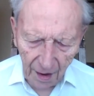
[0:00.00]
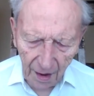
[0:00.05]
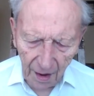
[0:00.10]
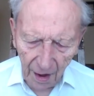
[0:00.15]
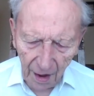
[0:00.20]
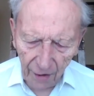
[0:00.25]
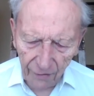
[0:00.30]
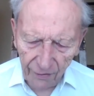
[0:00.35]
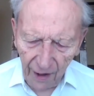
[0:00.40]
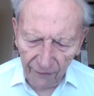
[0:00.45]

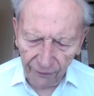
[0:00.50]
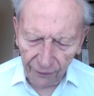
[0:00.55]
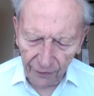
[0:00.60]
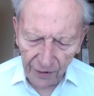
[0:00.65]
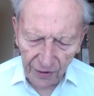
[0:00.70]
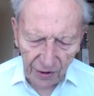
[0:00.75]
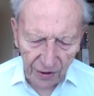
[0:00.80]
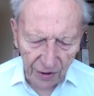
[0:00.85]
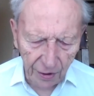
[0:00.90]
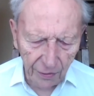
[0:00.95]
a
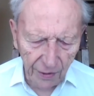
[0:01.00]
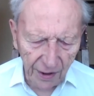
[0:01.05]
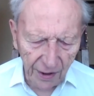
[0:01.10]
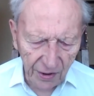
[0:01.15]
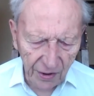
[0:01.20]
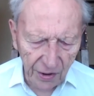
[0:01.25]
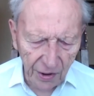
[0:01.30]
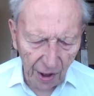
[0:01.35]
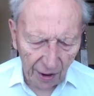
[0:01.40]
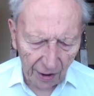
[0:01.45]
reference to
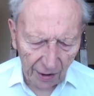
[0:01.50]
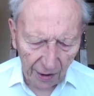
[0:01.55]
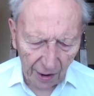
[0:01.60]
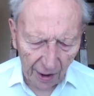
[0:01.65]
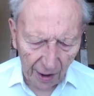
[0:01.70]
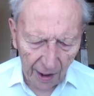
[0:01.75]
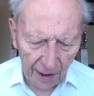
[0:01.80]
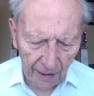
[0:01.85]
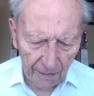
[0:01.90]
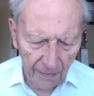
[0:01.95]
his
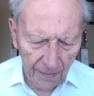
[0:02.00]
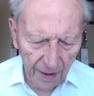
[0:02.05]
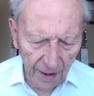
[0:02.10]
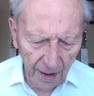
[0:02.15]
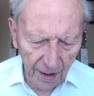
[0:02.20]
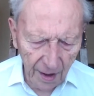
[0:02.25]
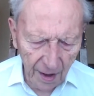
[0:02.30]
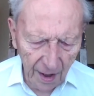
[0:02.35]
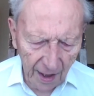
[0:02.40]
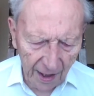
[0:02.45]
nickname
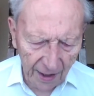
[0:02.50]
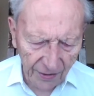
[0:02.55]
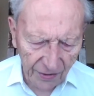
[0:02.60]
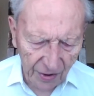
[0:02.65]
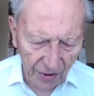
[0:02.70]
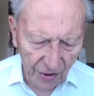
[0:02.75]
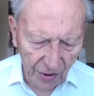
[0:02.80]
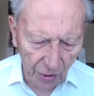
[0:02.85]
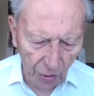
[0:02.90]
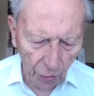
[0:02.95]
as
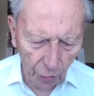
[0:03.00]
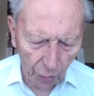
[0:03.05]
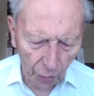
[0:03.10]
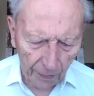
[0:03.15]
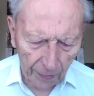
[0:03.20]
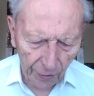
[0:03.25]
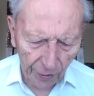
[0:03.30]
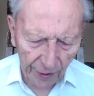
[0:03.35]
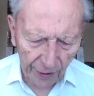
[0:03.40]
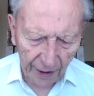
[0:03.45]
a
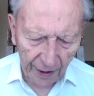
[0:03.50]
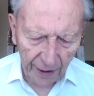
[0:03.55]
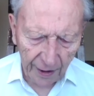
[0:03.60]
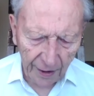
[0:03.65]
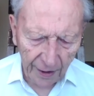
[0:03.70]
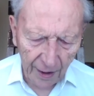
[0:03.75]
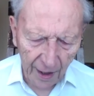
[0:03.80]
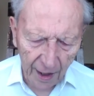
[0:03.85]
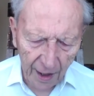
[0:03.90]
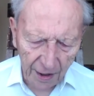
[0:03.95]
schoolboy
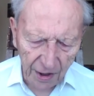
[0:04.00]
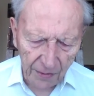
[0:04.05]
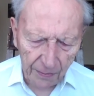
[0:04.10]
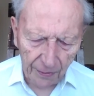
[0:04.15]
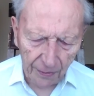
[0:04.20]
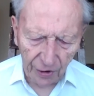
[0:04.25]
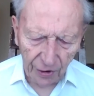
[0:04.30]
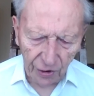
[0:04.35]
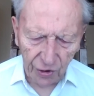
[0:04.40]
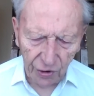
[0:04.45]
in
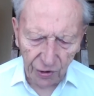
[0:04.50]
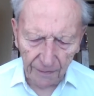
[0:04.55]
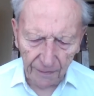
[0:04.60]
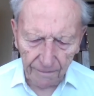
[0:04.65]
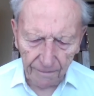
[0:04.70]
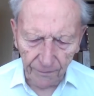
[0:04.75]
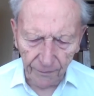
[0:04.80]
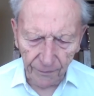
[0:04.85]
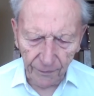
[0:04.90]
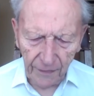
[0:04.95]
Uxbridge.
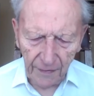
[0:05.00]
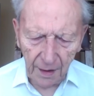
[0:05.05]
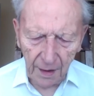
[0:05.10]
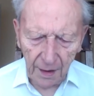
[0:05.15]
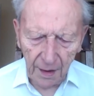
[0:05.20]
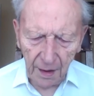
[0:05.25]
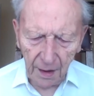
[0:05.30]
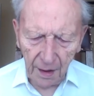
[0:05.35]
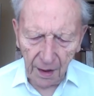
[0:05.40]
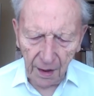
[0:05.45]

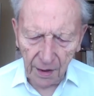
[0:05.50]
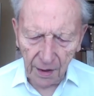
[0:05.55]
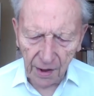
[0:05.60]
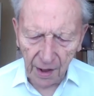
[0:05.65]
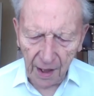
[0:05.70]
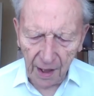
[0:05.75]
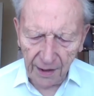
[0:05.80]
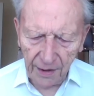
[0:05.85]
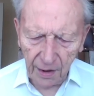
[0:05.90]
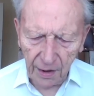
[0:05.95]
He
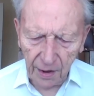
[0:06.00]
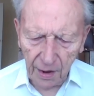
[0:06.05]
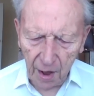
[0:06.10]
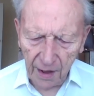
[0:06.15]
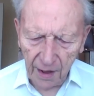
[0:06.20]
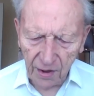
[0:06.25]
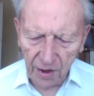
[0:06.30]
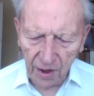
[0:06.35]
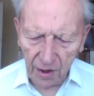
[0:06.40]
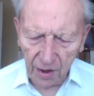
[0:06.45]
died in
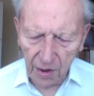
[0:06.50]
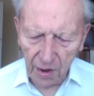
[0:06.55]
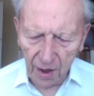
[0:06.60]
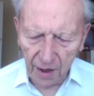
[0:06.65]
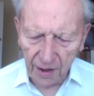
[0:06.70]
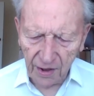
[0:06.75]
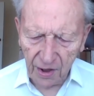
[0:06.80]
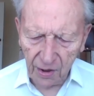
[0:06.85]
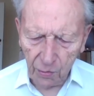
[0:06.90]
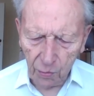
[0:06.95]

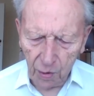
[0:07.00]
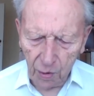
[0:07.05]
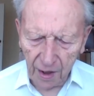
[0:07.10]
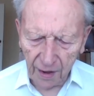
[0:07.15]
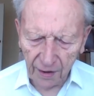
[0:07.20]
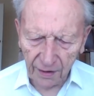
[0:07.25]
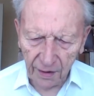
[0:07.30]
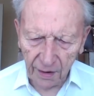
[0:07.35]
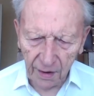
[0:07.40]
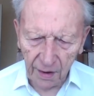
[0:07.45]

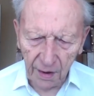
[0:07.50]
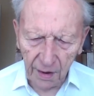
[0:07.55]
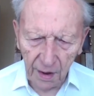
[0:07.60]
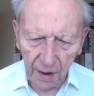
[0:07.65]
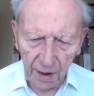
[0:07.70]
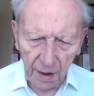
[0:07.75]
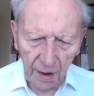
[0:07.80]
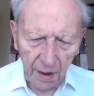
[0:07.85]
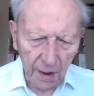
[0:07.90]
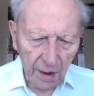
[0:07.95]
1991,
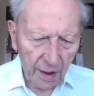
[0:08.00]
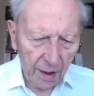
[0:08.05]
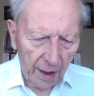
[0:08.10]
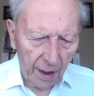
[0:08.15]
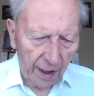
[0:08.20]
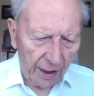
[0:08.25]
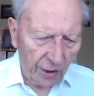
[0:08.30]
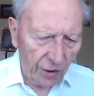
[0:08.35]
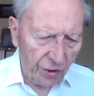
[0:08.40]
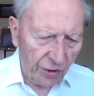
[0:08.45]

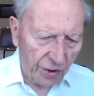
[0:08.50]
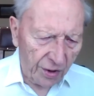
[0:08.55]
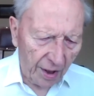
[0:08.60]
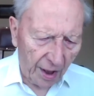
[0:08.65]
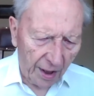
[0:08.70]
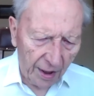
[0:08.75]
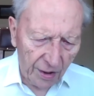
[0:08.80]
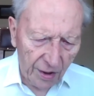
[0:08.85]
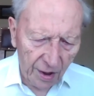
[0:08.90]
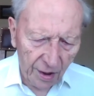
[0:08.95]
aged
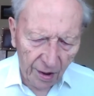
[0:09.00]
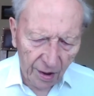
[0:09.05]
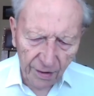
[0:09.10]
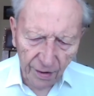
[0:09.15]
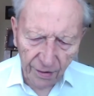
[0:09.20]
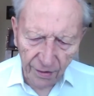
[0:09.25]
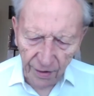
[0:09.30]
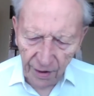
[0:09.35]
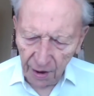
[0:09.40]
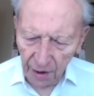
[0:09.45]

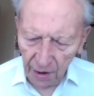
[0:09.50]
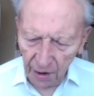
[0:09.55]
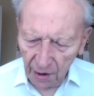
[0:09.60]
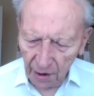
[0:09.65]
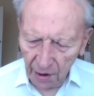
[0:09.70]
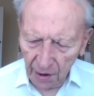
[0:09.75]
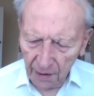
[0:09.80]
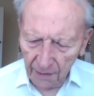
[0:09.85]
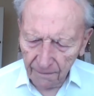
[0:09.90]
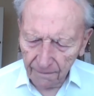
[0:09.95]

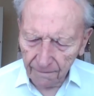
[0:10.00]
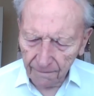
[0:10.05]
83.